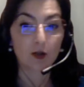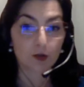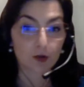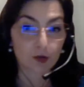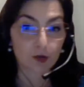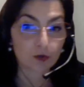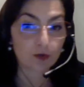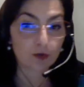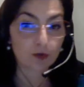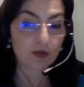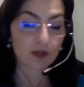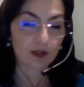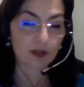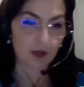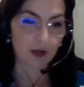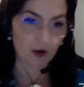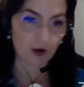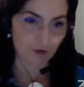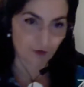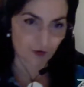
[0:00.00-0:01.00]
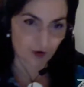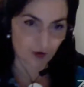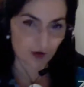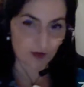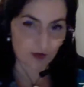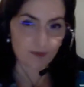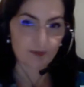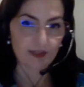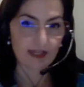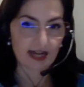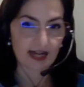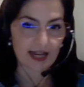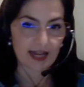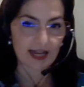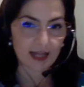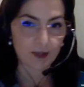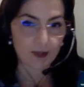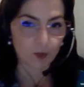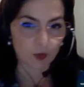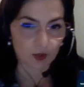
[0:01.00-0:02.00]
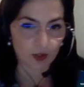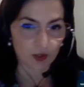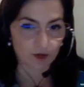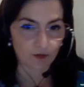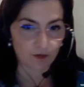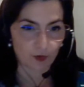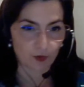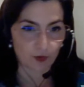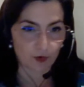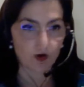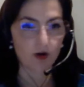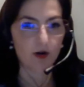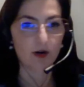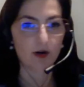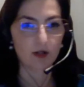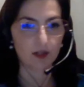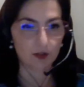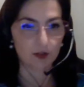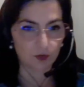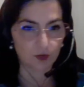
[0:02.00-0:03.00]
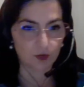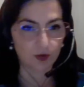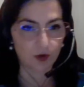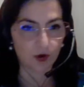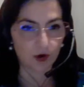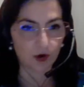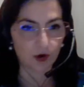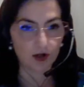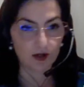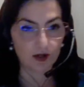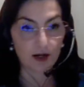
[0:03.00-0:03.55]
through the law firm that I had worked for in New York,